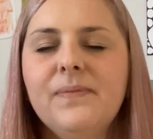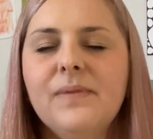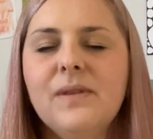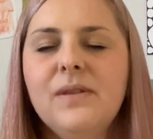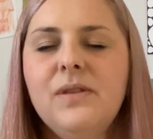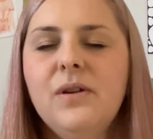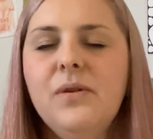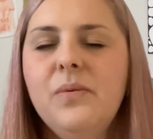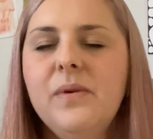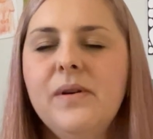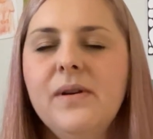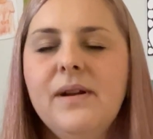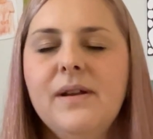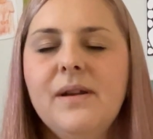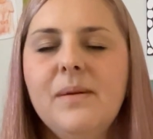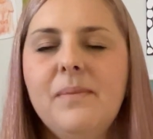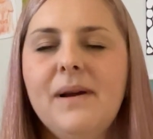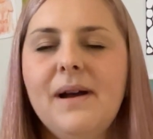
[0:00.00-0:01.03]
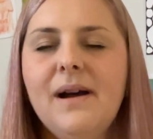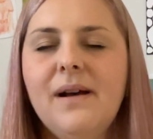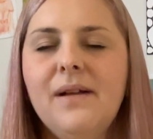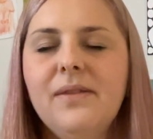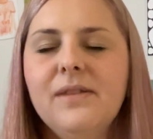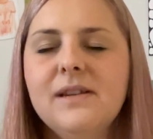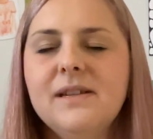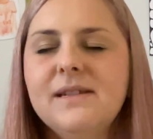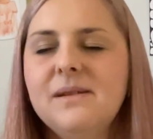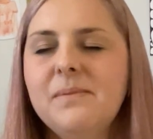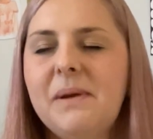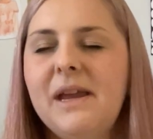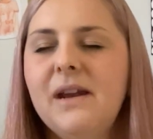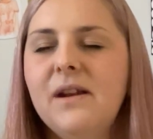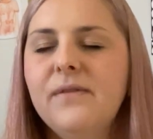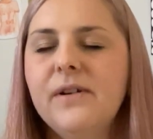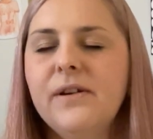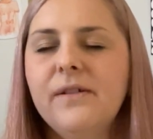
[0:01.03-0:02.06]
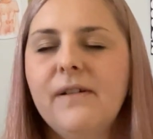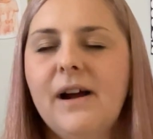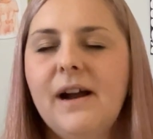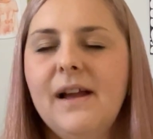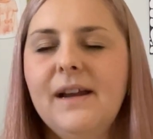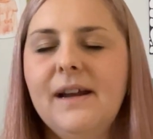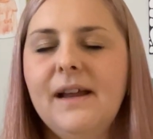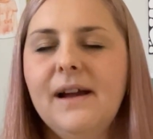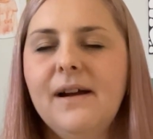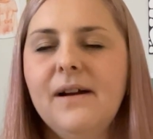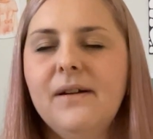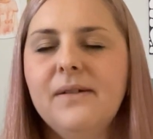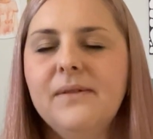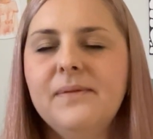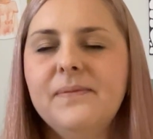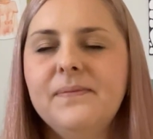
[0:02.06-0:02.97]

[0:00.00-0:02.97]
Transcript: not worrying about the speed of it right now.